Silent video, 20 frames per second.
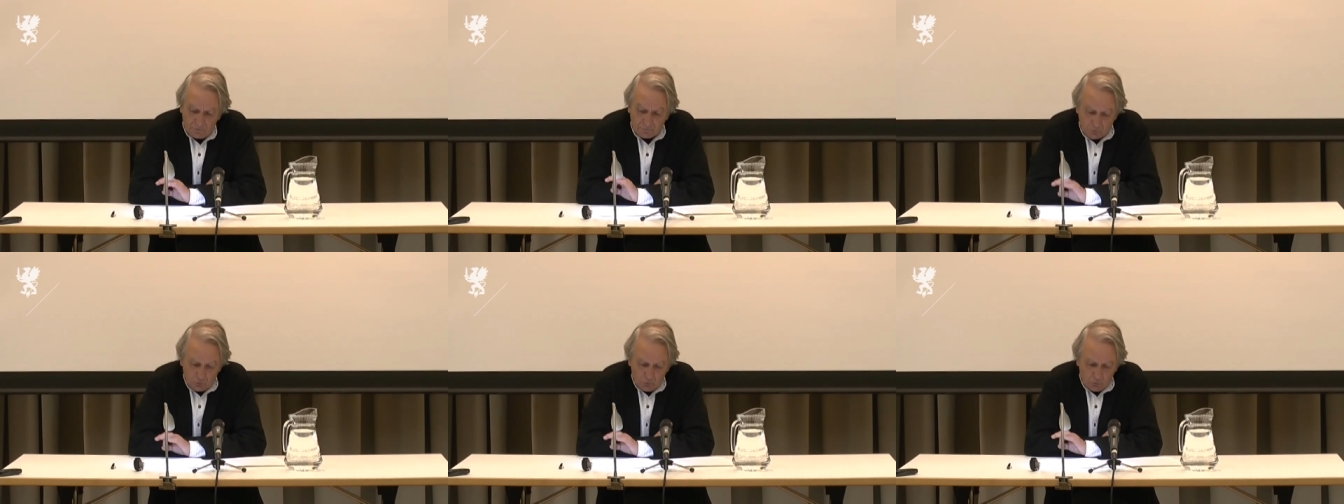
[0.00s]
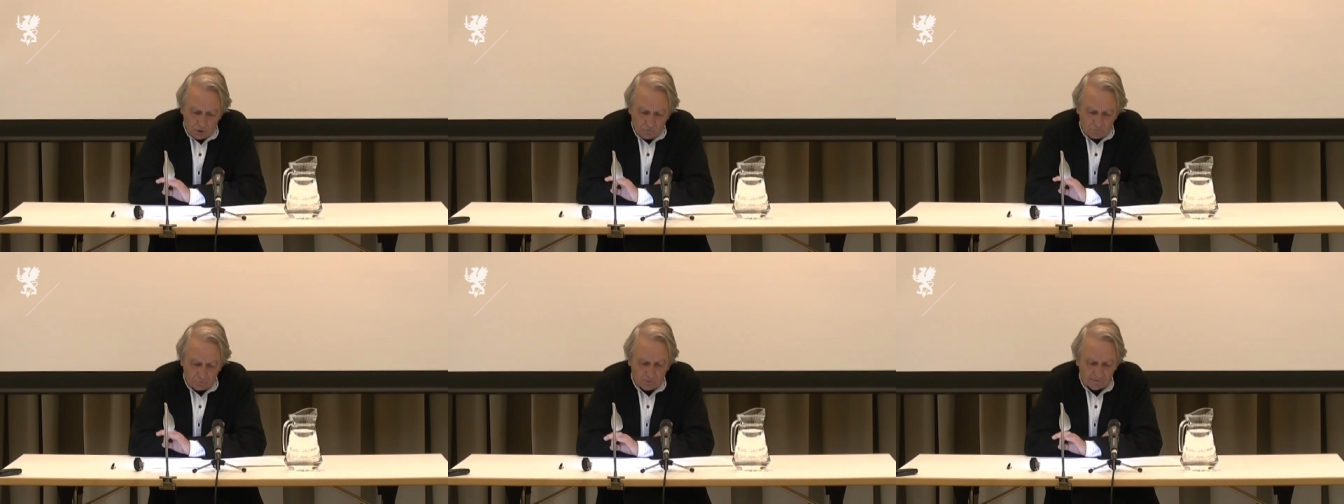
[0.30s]
view
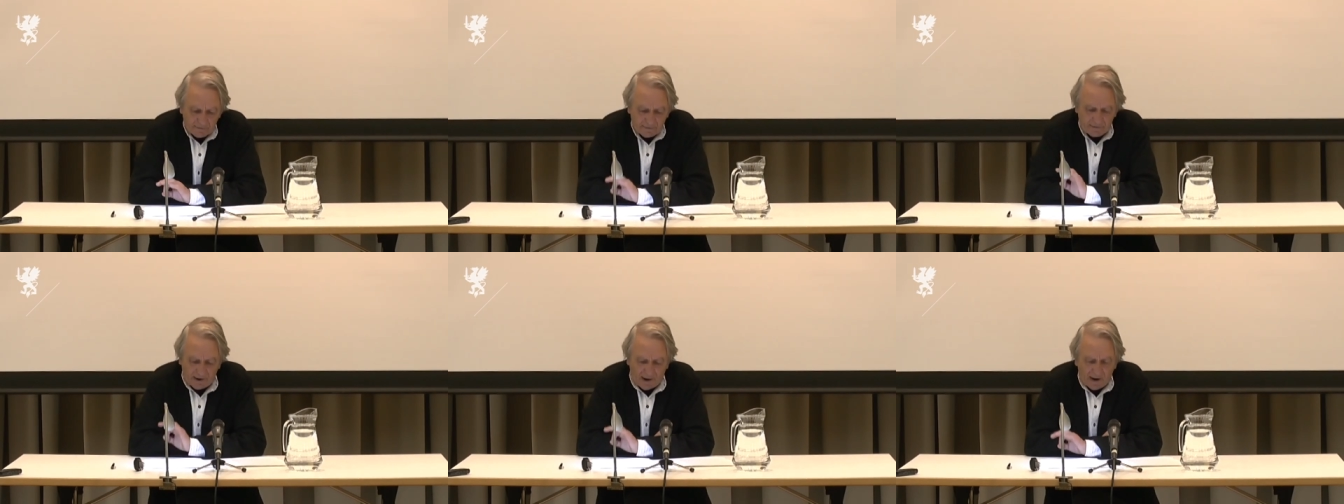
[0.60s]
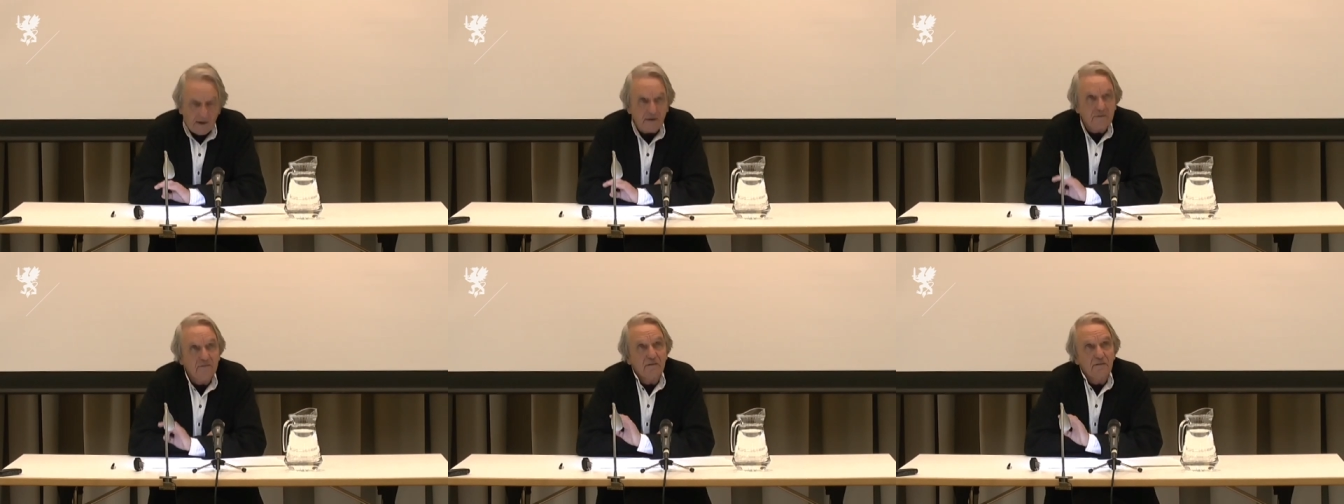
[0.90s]
of what an
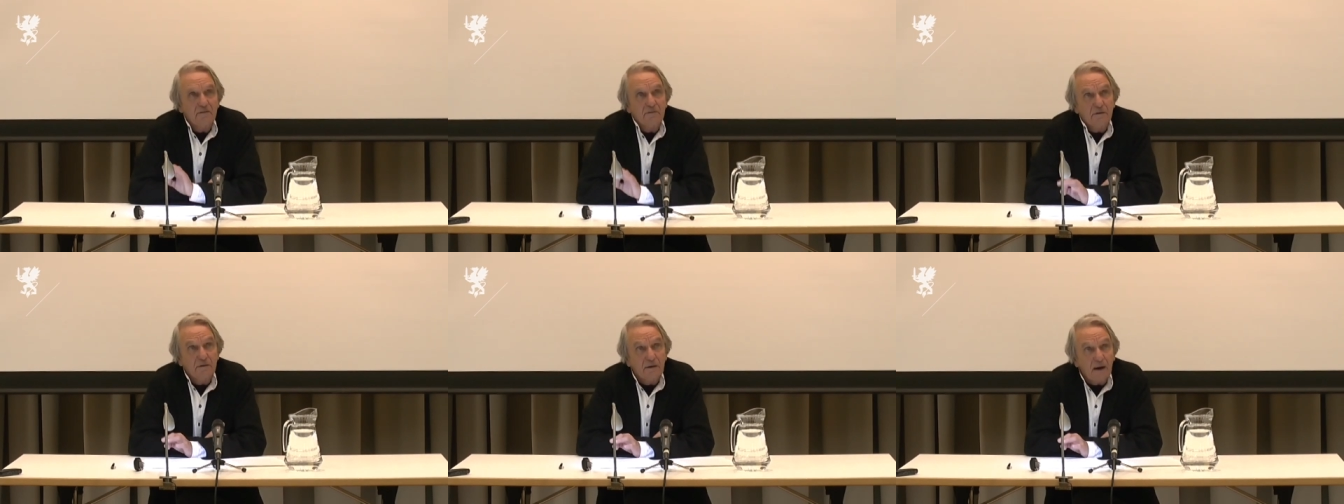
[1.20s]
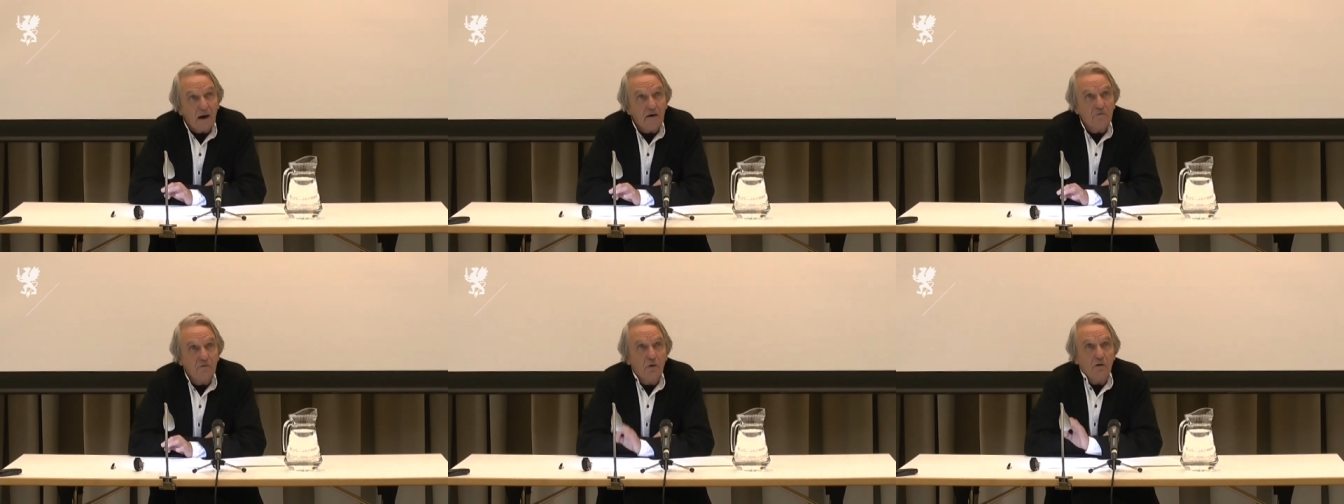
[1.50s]
artistic
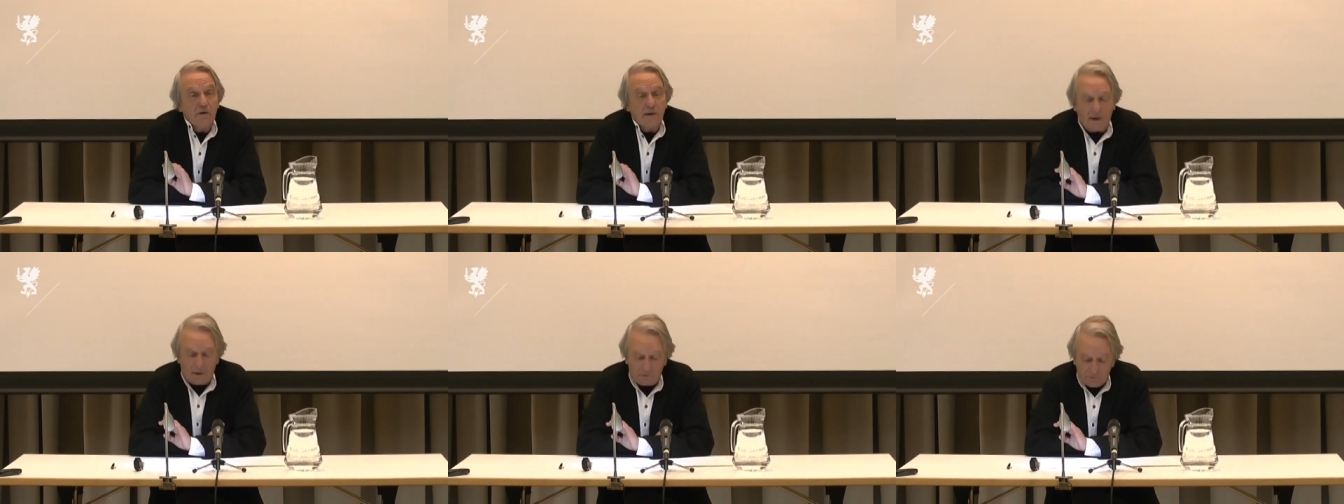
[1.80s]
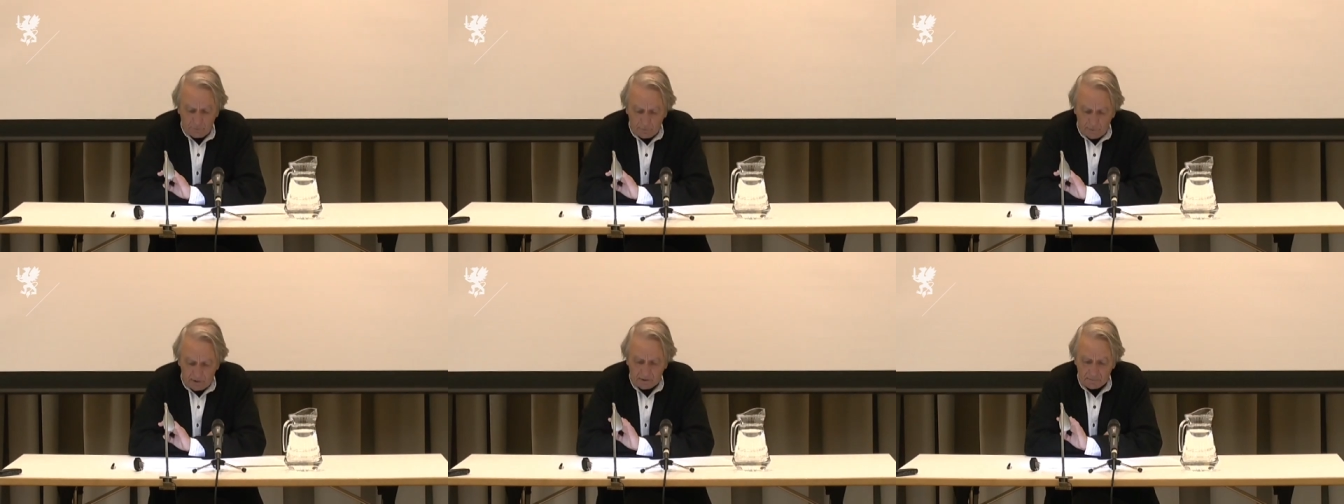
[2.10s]

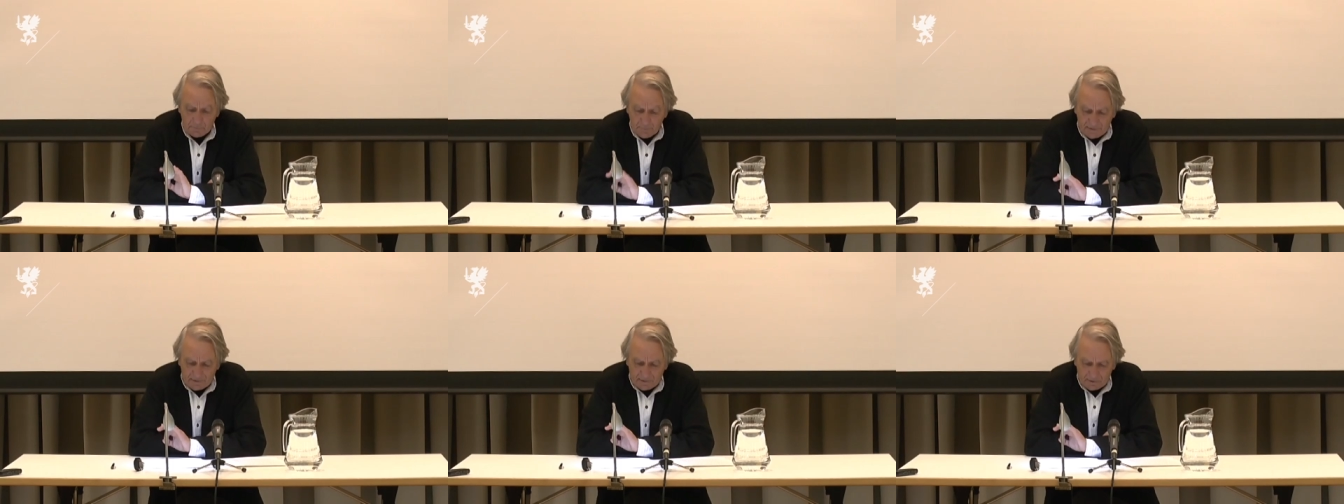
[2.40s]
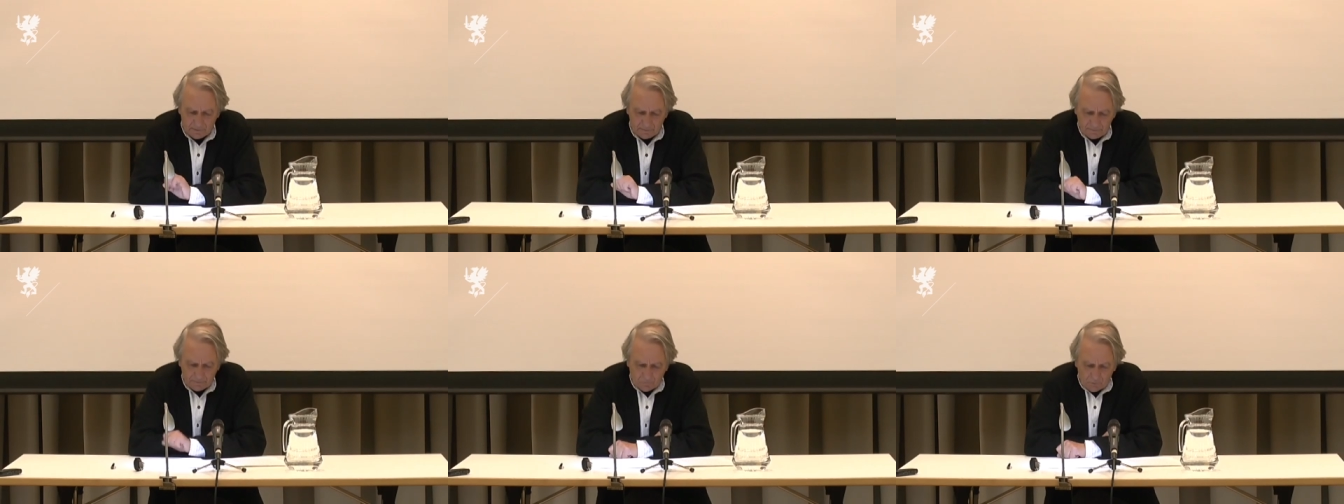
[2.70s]
avant-garde may mean.